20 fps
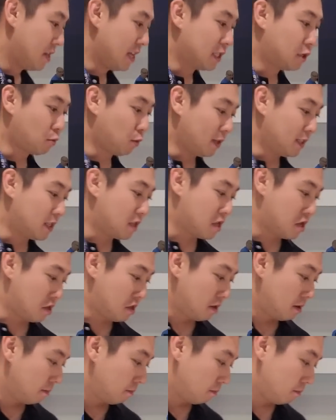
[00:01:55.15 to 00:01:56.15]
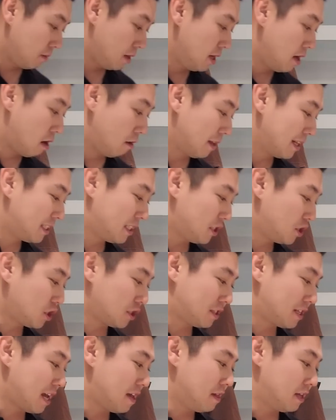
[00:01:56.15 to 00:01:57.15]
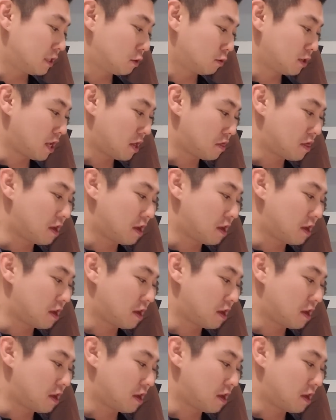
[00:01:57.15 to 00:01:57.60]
this was, let's just say this was a